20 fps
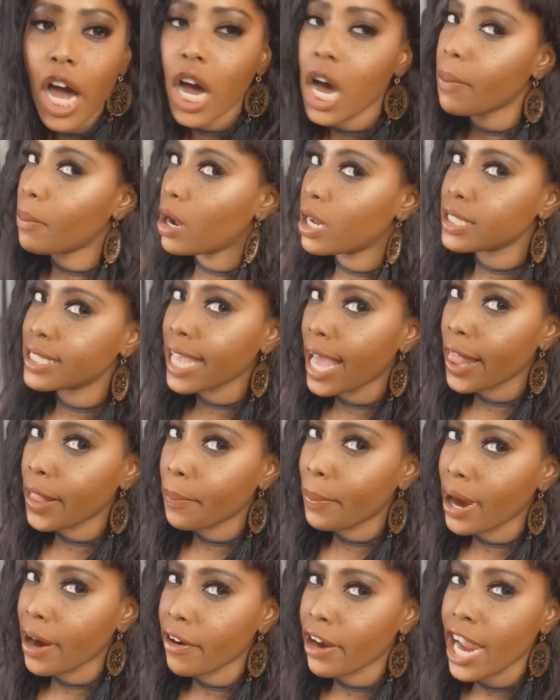Come on,
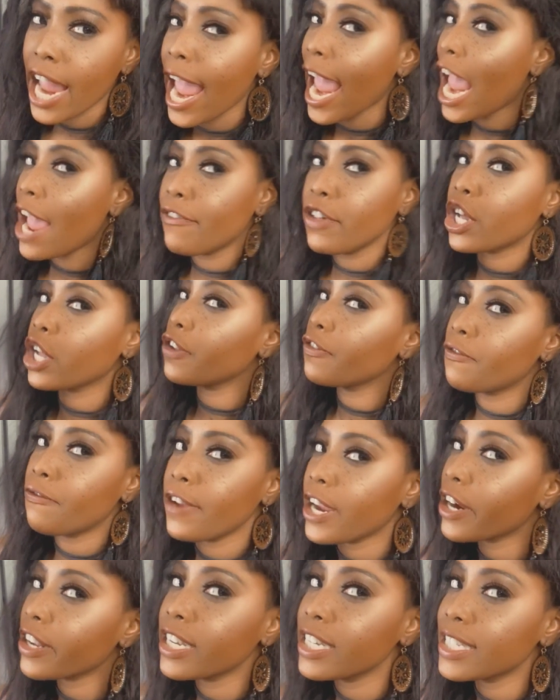Tyler Perry, if you can
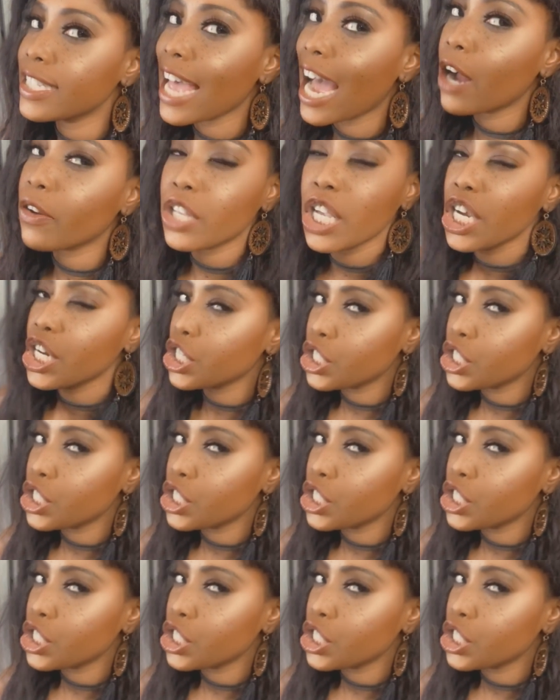figure this out,